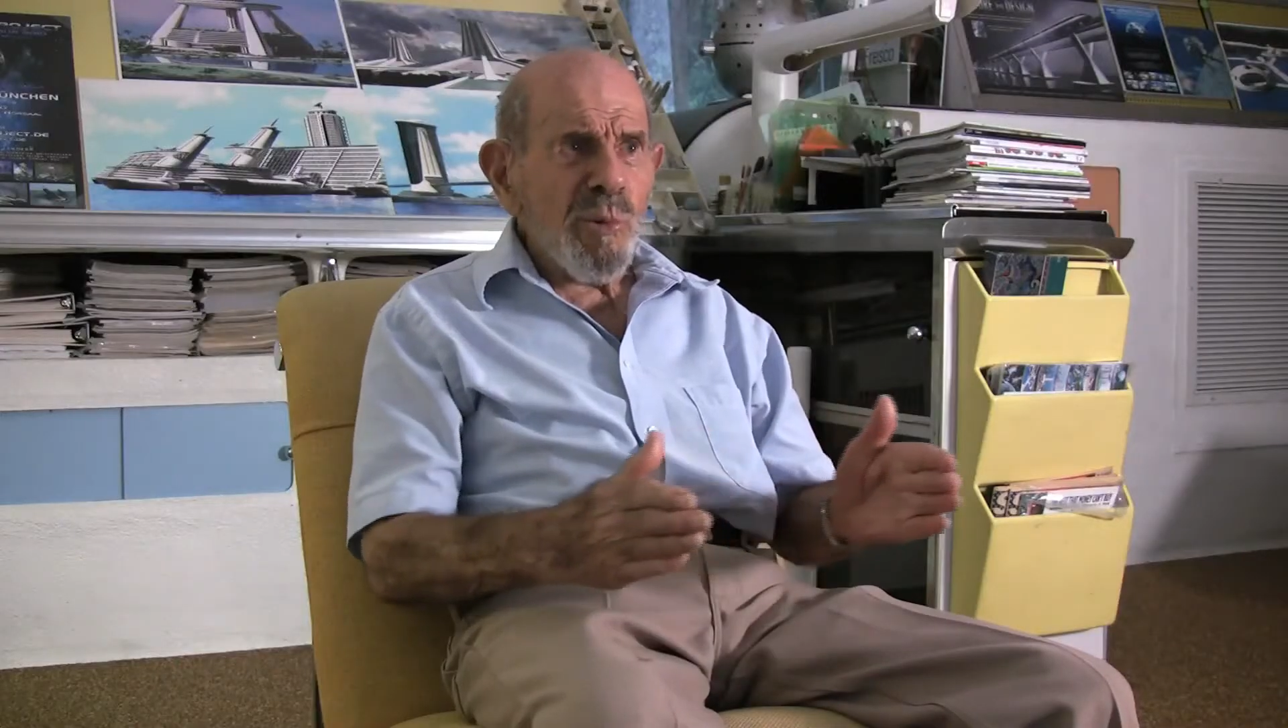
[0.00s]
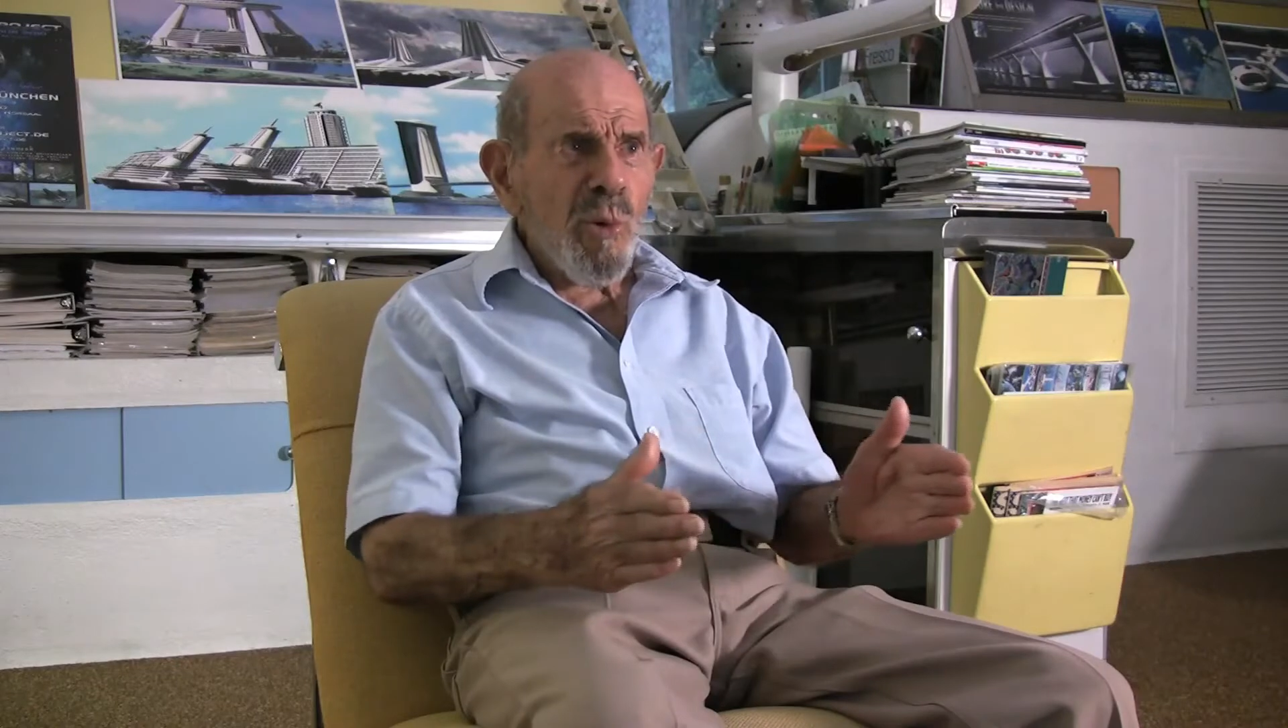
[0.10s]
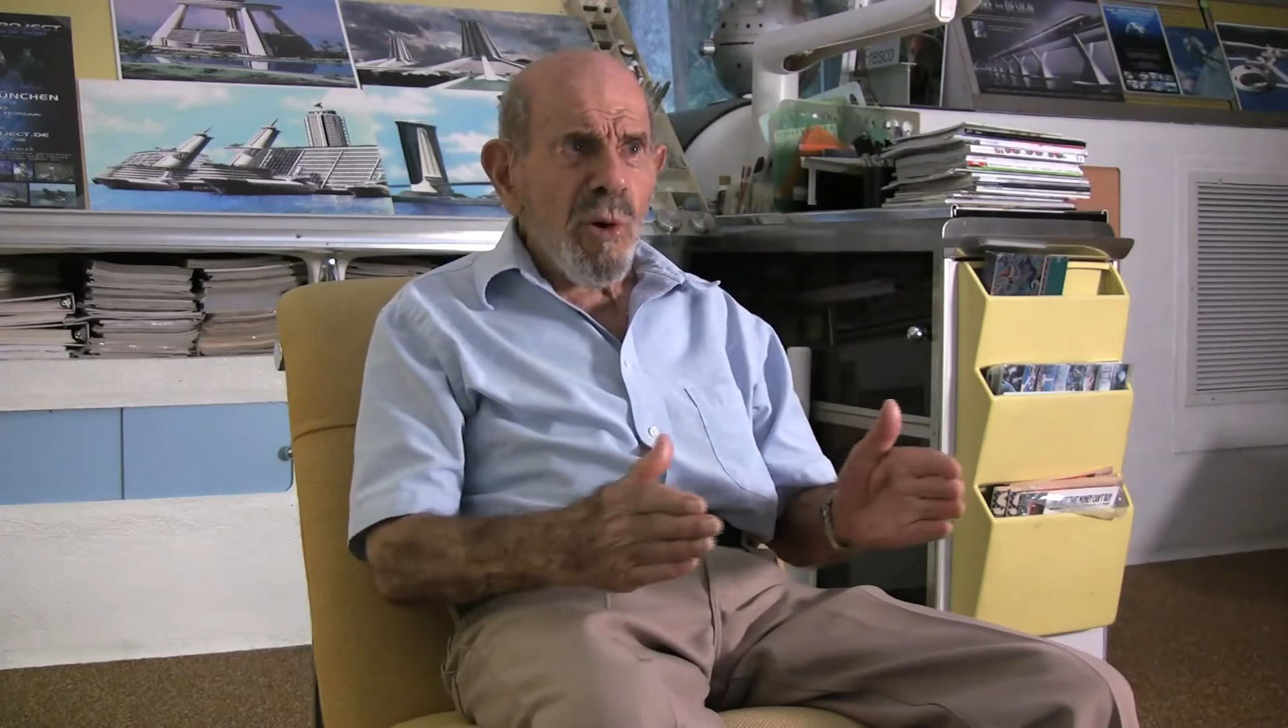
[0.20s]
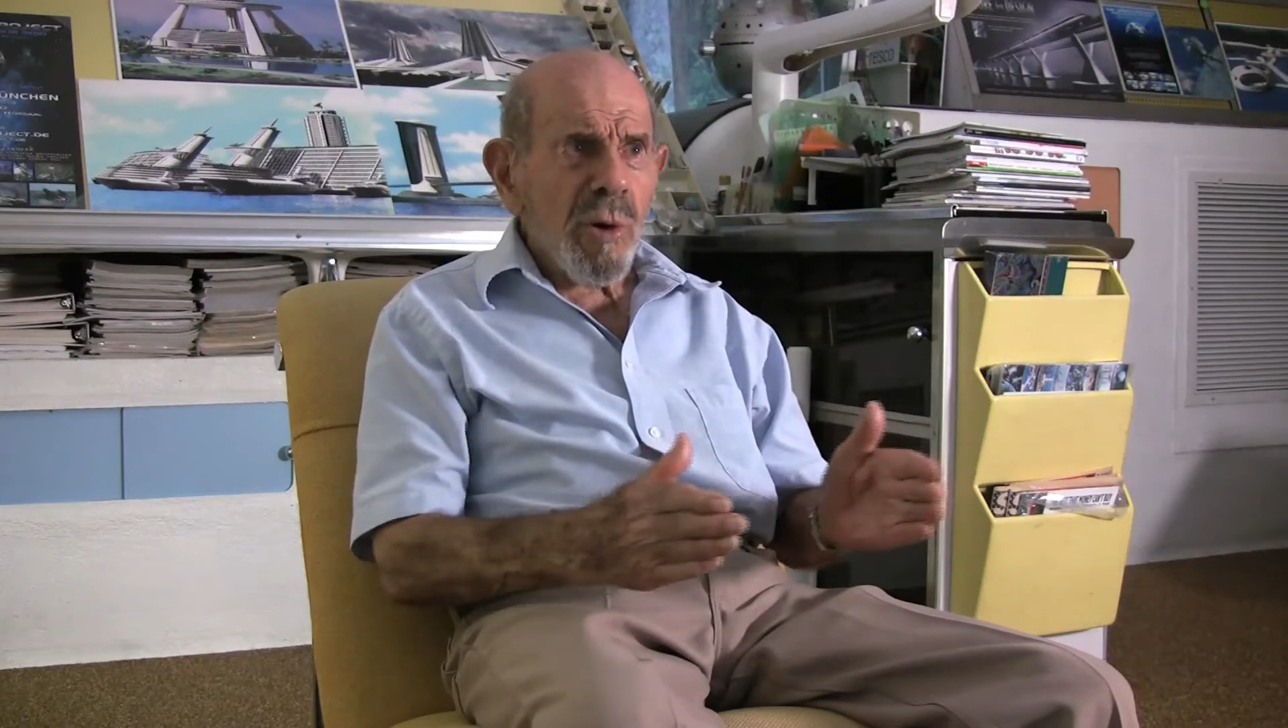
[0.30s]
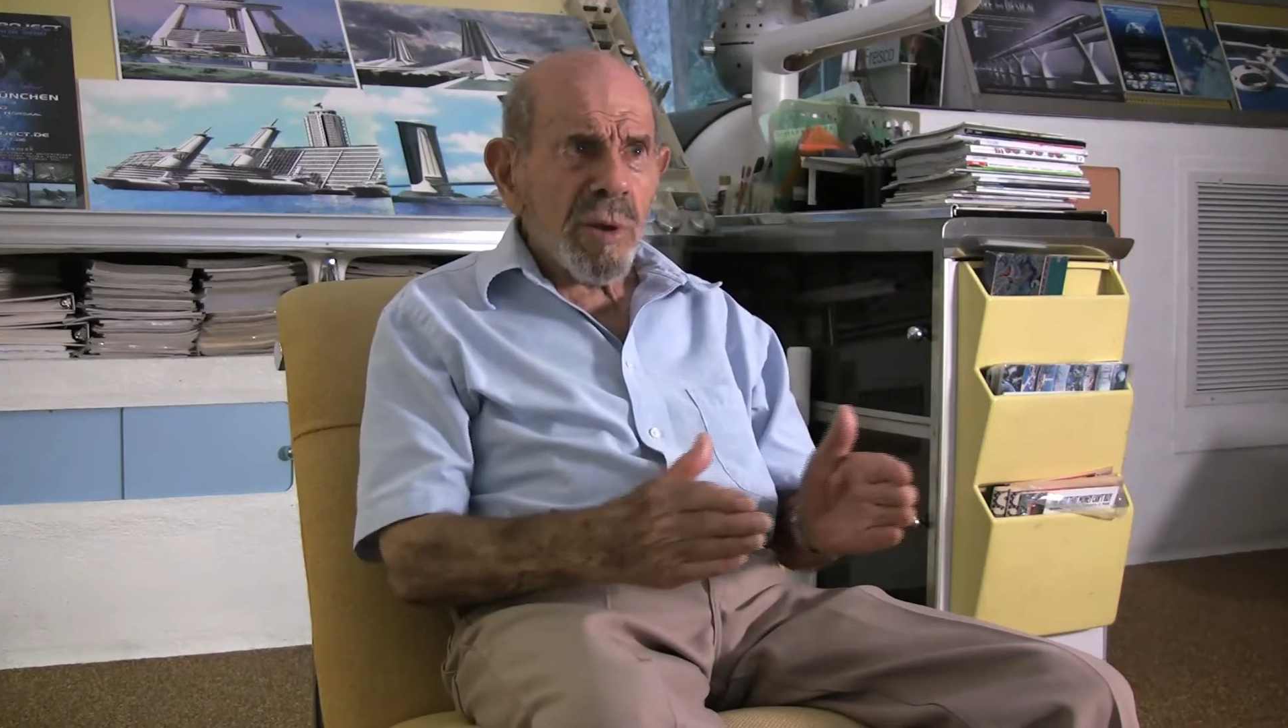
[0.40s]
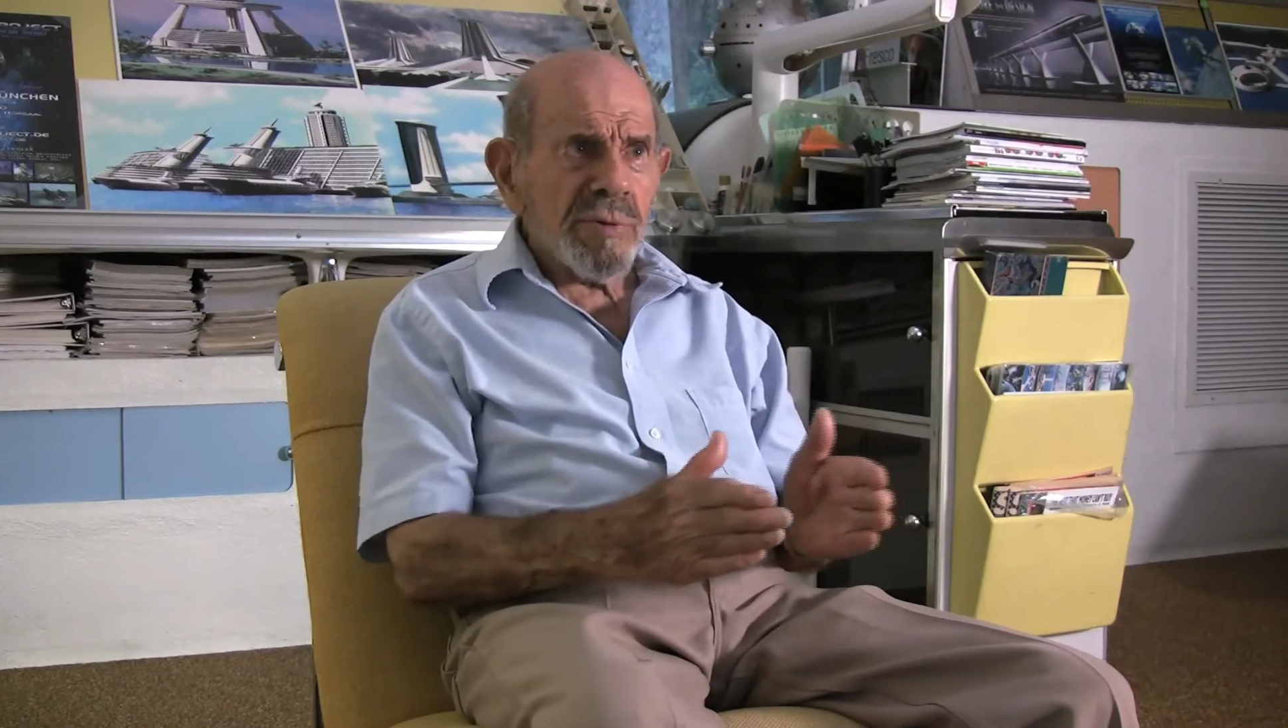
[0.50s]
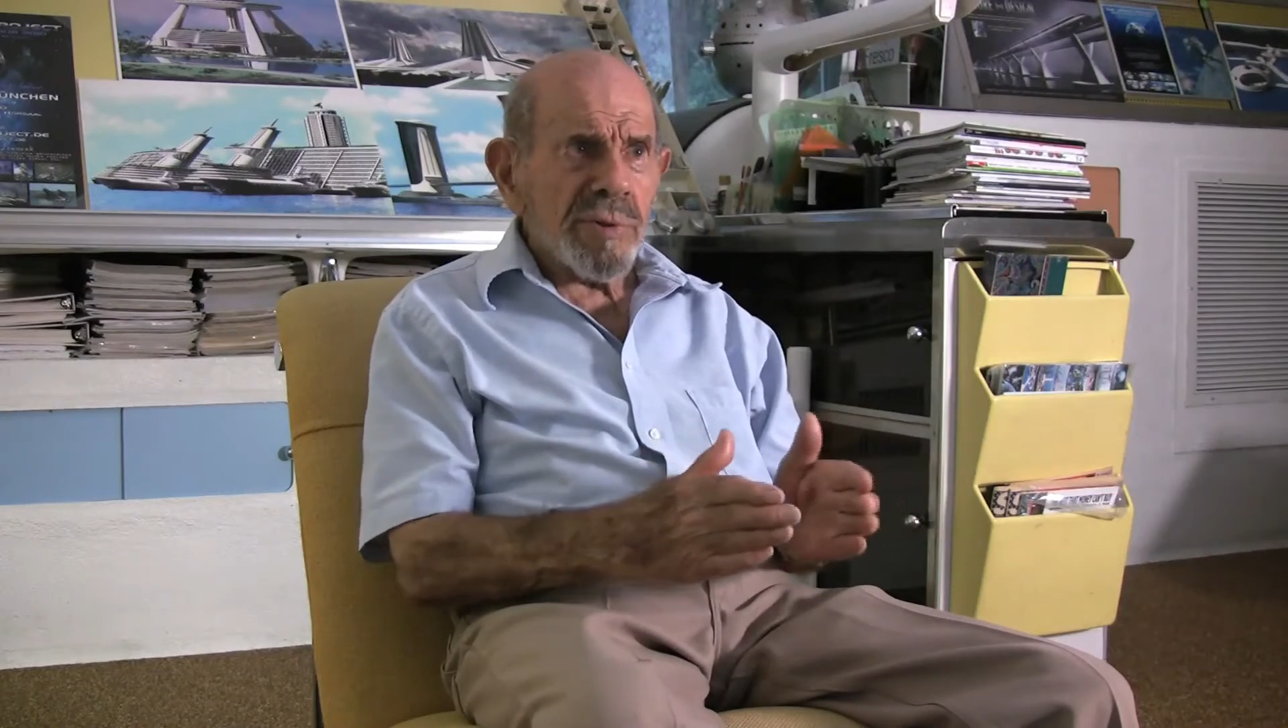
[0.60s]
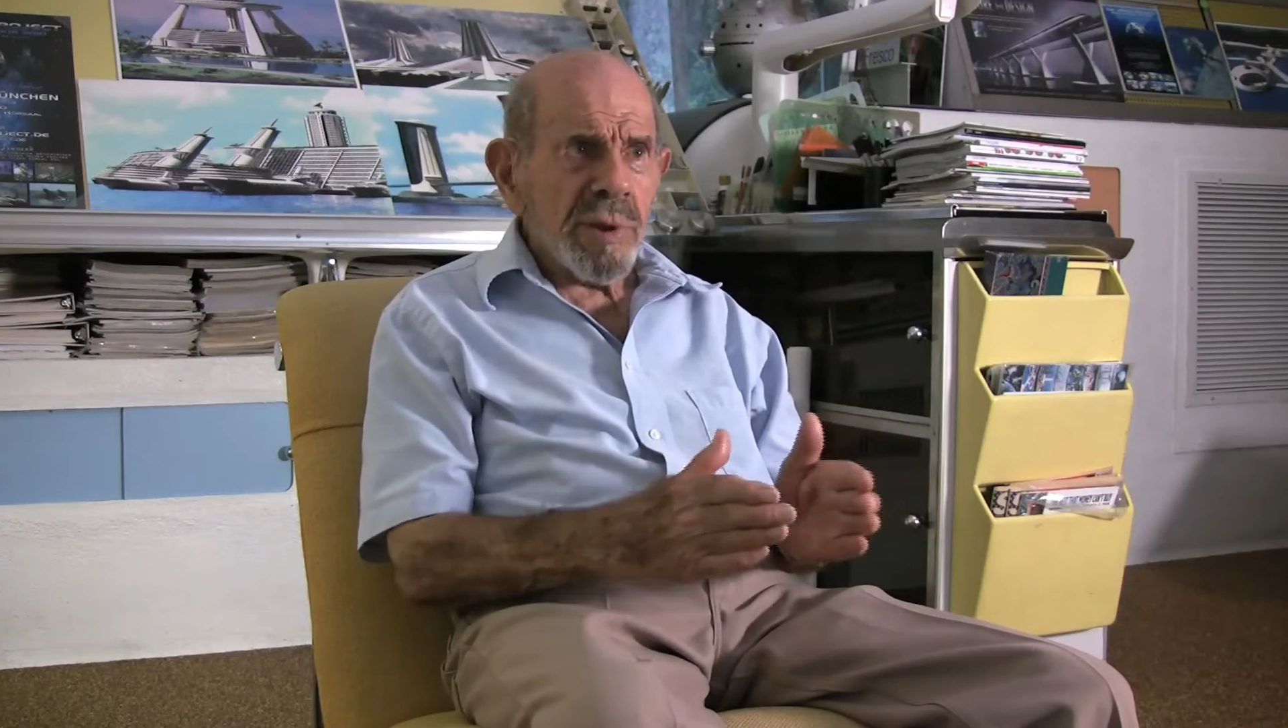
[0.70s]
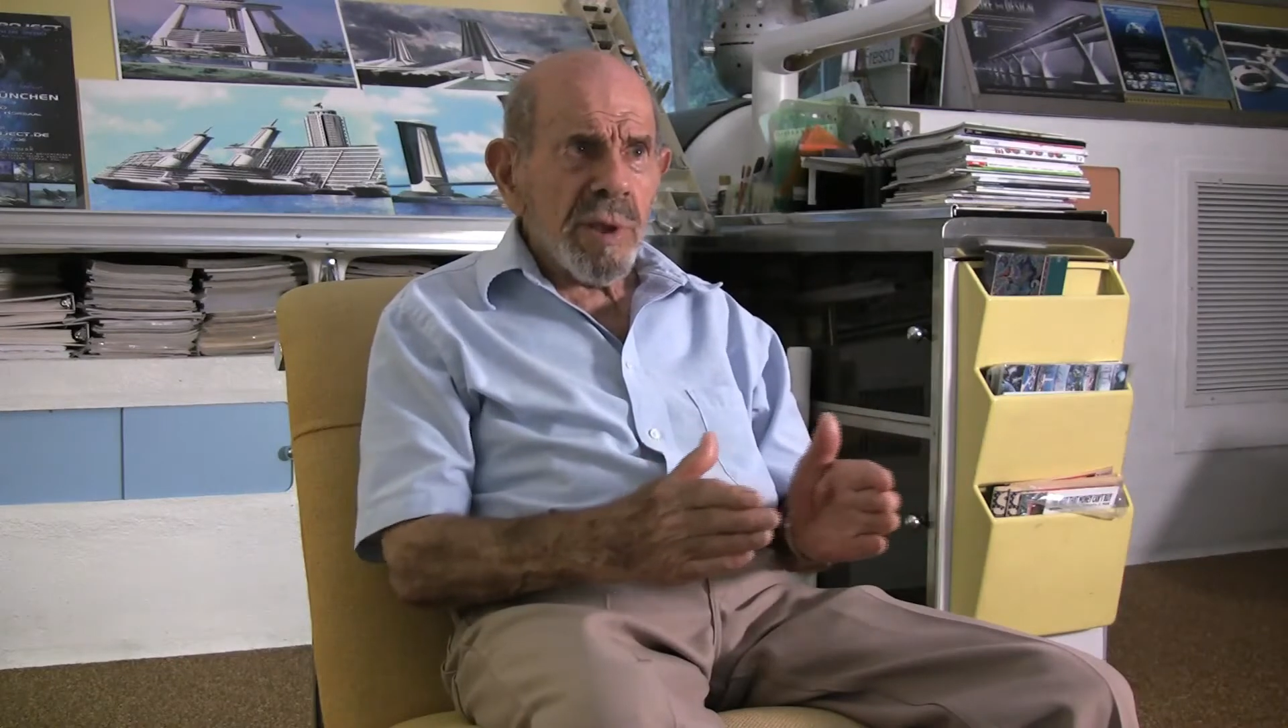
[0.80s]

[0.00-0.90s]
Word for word: walls,